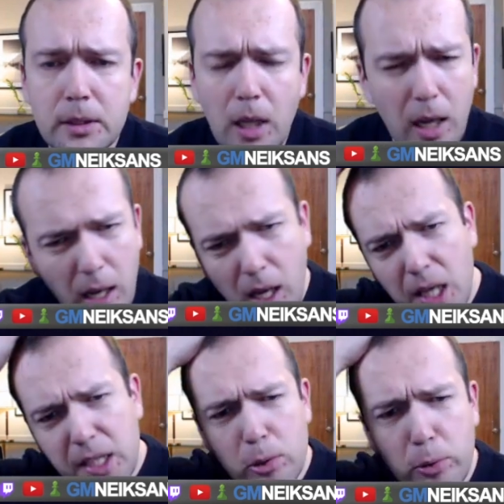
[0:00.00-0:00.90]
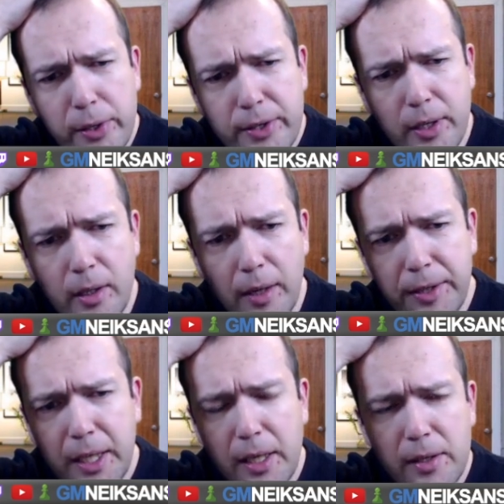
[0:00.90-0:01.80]
don't know who is he. I
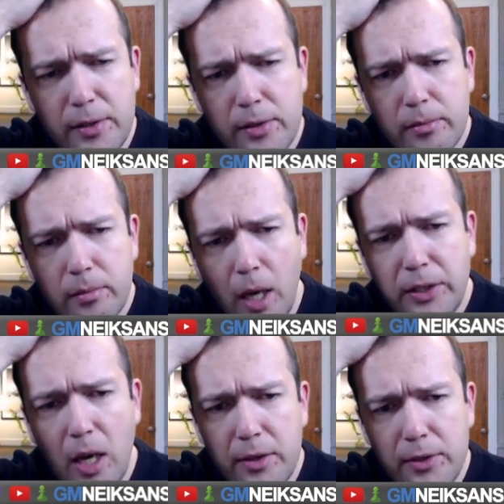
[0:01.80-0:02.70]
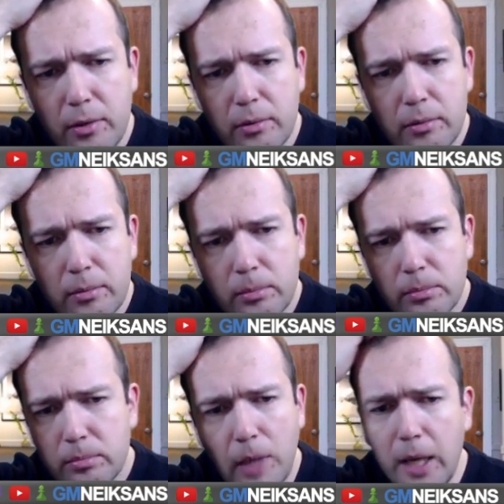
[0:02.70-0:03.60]
think he's a youngster.
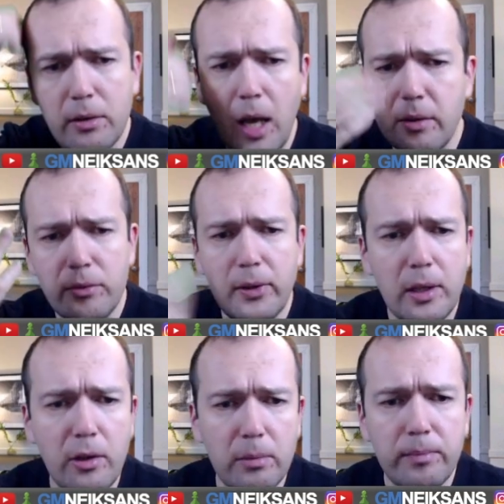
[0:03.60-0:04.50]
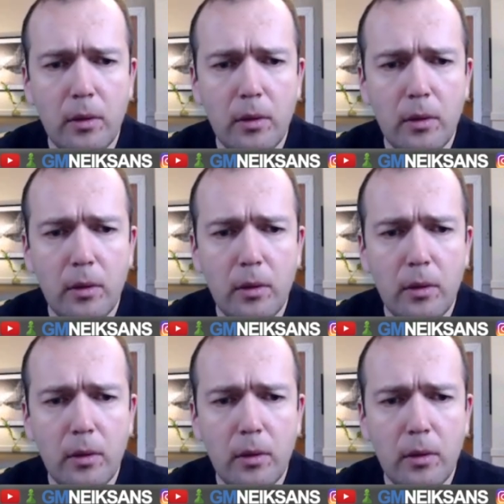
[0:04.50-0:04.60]
I don't really know him.